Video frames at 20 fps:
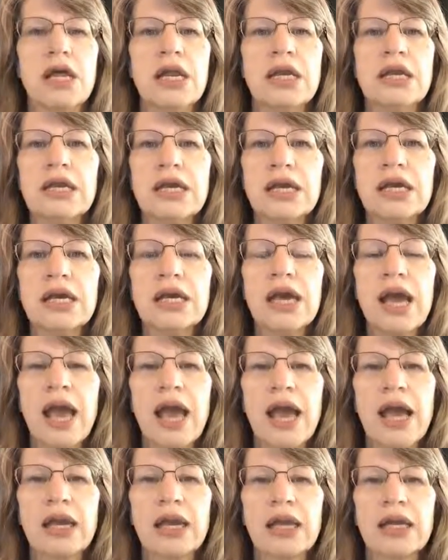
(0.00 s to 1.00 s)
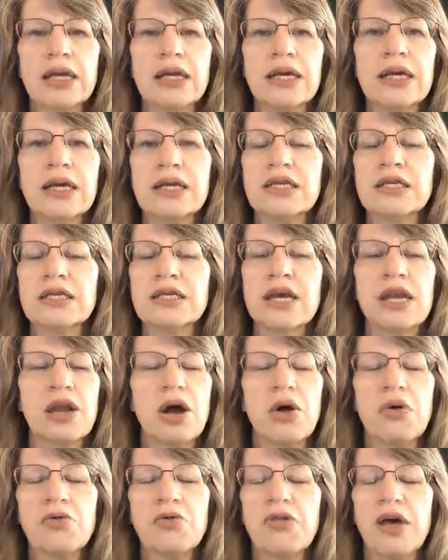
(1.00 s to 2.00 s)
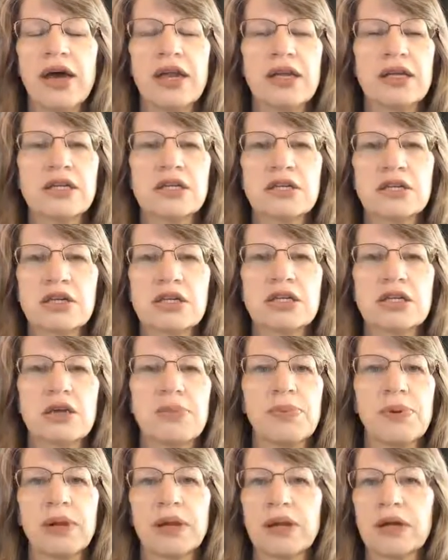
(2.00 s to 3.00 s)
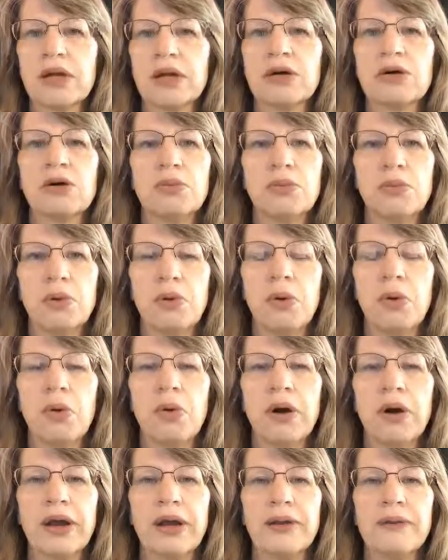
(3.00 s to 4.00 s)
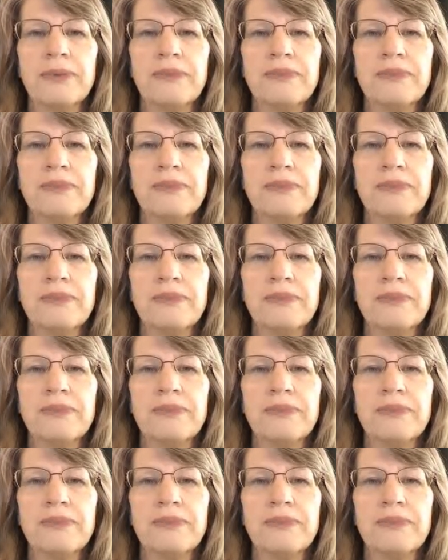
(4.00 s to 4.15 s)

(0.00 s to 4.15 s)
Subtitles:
Nikki Haley said, "Oh, that is just a political ploy."